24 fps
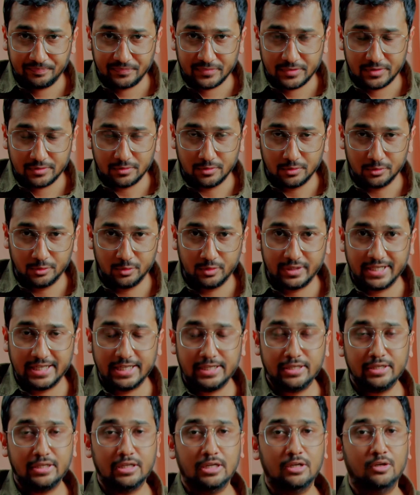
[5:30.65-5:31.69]
So you
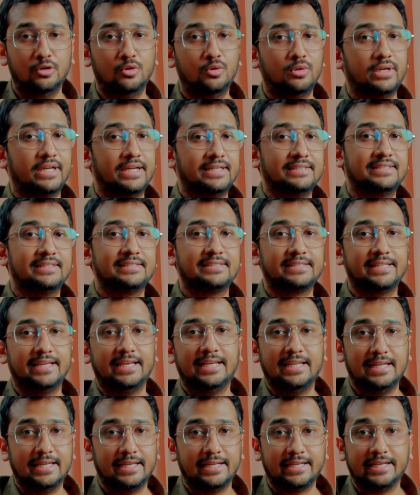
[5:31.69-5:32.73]
can look at the
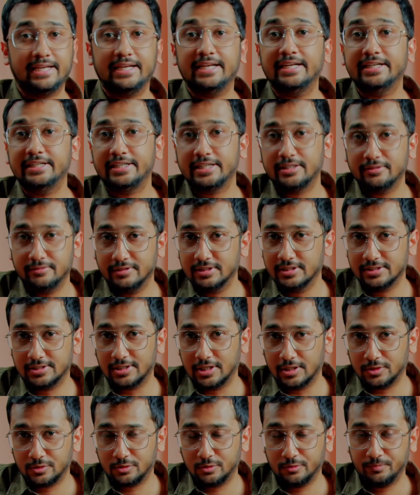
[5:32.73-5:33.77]
scale like a intervals
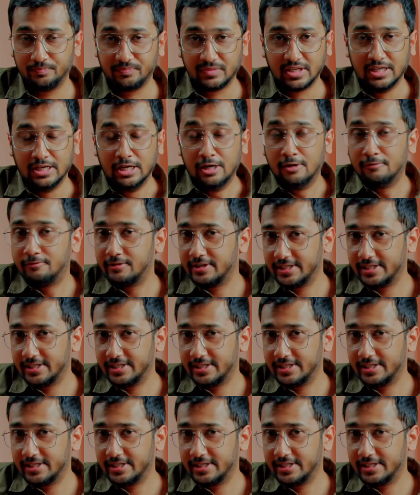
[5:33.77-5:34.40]
also. For